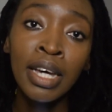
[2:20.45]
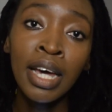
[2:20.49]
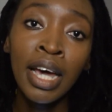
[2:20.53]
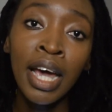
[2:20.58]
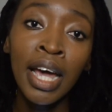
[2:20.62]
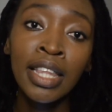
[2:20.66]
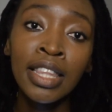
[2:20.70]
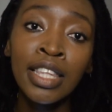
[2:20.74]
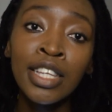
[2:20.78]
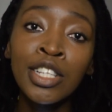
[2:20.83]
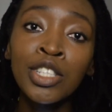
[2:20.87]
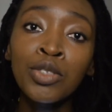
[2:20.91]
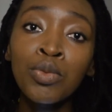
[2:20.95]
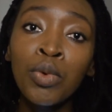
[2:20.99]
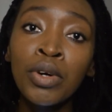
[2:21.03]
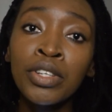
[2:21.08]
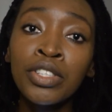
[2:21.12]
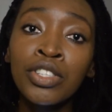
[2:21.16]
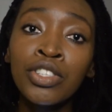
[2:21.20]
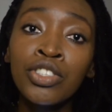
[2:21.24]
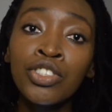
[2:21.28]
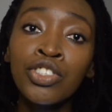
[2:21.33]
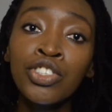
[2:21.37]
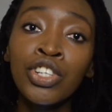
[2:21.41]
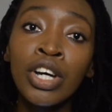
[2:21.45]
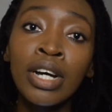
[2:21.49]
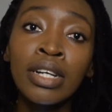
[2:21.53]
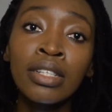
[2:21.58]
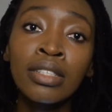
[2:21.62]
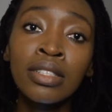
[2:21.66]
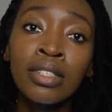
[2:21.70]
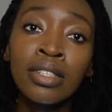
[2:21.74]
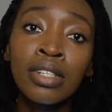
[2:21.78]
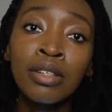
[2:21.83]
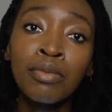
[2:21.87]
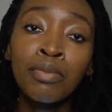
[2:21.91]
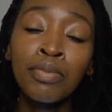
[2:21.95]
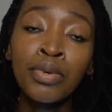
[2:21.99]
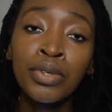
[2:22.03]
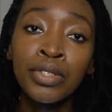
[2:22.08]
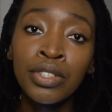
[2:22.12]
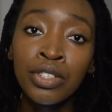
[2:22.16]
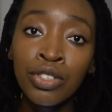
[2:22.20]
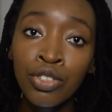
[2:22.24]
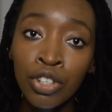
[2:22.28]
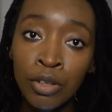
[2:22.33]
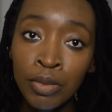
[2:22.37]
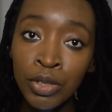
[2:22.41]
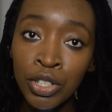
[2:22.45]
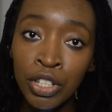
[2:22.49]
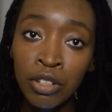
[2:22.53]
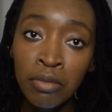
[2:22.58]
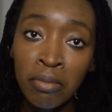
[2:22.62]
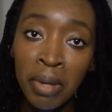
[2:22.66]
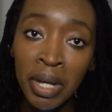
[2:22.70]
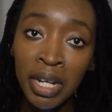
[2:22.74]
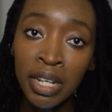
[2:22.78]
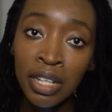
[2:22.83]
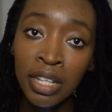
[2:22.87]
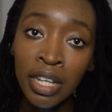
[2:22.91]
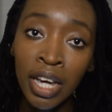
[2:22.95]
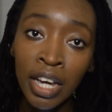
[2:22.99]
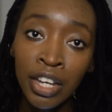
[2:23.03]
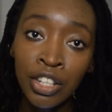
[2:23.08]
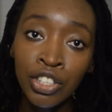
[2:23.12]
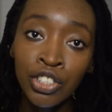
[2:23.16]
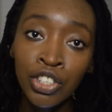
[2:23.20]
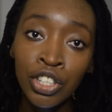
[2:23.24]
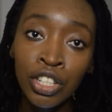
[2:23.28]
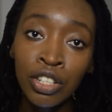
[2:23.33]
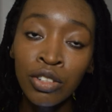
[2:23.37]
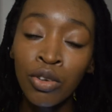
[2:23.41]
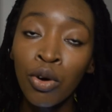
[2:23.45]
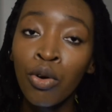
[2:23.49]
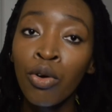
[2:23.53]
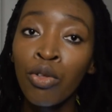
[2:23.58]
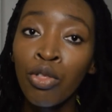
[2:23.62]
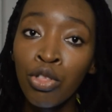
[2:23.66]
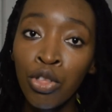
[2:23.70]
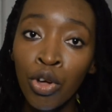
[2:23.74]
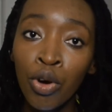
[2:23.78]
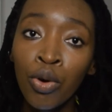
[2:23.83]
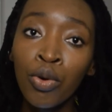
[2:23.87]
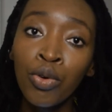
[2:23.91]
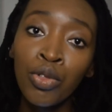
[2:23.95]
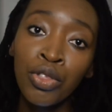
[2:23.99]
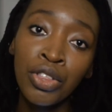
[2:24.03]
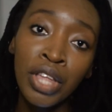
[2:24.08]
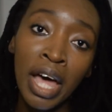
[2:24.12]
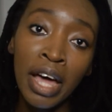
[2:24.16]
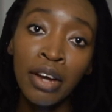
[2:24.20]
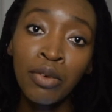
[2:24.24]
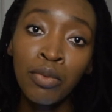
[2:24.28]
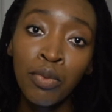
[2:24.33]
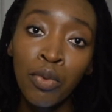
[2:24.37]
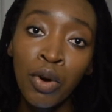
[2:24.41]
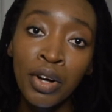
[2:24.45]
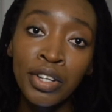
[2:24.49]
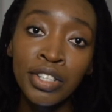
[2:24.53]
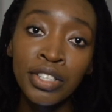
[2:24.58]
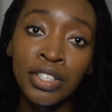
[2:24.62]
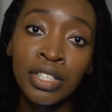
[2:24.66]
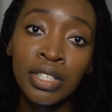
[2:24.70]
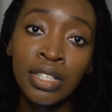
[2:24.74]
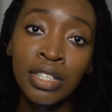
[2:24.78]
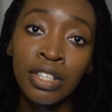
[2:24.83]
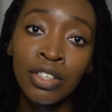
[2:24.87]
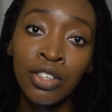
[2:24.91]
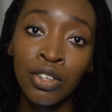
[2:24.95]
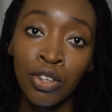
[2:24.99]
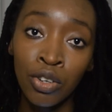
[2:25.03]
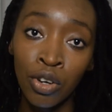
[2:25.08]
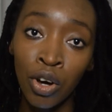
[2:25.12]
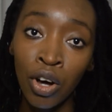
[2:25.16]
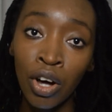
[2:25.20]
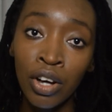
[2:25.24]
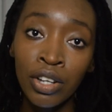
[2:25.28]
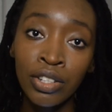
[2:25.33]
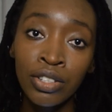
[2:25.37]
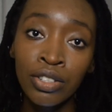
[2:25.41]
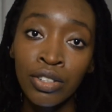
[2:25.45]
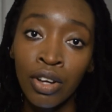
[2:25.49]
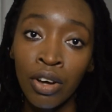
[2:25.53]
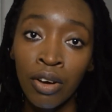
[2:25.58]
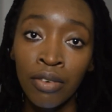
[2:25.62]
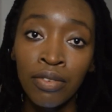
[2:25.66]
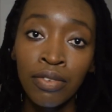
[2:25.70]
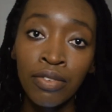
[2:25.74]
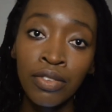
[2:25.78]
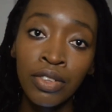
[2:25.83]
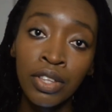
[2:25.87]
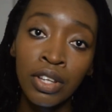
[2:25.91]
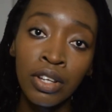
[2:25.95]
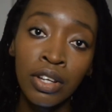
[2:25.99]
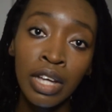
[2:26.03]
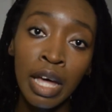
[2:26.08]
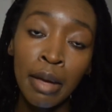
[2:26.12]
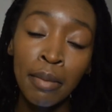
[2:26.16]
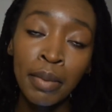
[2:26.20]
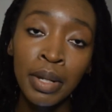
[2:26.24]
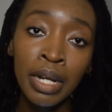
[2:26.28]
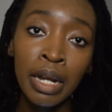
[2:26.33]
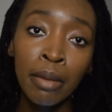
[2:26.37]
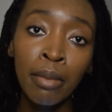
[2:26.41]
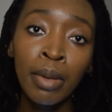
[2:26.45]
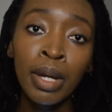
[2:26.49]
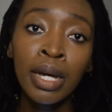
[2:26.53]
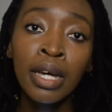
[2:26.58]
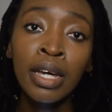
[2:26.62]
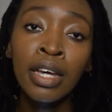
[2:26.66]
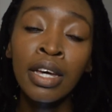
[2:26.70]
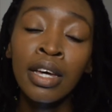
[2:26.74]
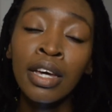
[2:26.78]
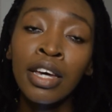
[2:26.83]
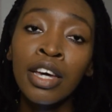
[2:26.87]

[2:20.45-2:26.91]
And this wasn't just prescription medication, although that was the cause of the epidemic.